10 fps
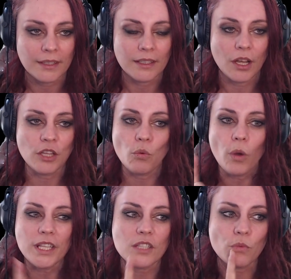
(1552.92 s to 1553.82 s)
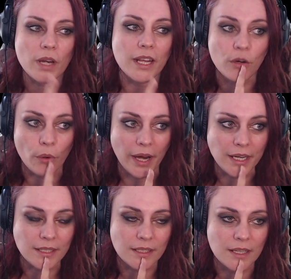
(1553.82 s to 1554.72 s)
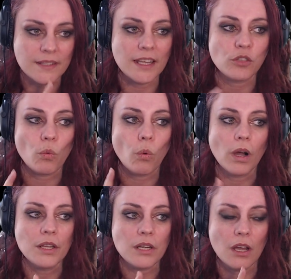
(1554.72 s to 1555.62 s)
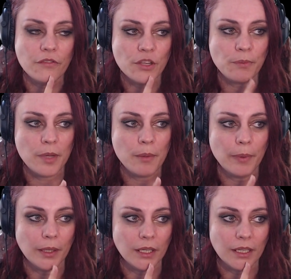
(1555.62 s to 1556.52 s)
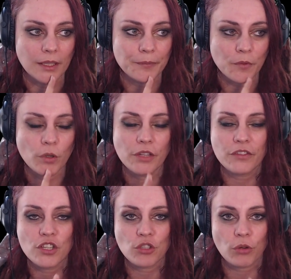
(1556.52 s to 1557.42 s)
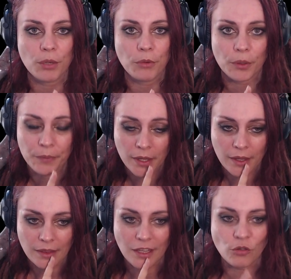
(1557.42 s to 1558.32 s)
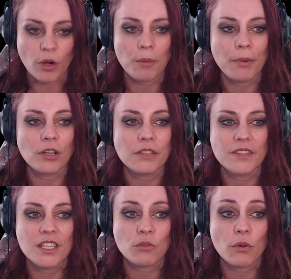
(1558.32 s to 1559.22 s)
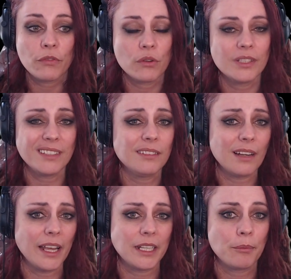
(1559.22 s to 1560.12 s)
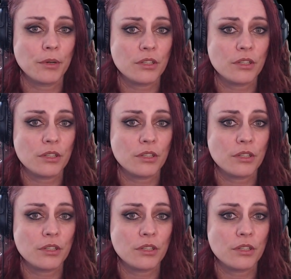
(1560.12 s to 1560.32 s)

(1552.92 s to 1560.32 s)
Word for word: And what's really great is that one of the people one of the streamer that were part of this review didn't like Ember's